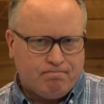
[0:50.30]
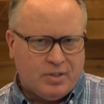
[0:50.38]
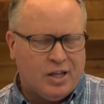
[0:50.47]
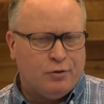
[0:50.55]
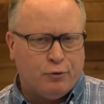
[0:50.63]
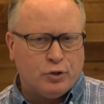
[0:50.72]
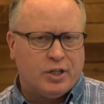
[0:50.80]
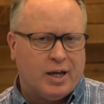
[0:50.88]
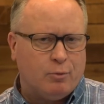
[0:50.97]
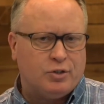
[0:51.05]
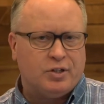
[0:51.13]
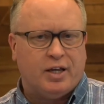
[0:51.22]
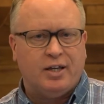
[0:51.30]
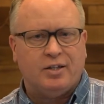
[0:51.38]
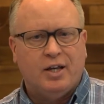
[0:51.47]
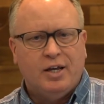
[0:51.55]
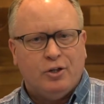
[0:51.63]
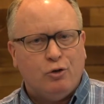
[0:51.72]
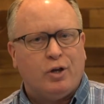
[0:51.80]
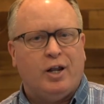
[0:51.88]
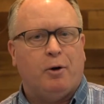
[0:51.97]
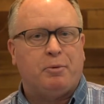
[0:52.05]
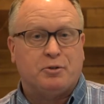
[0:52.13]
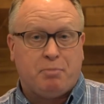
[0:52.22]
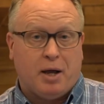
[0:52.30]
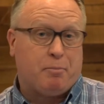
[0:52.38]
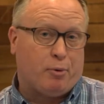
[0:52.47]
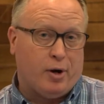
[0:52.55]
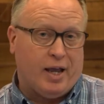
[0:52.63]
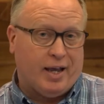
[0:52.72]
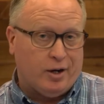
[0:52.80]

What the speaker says: And the first thing I would say, you can help us by praying.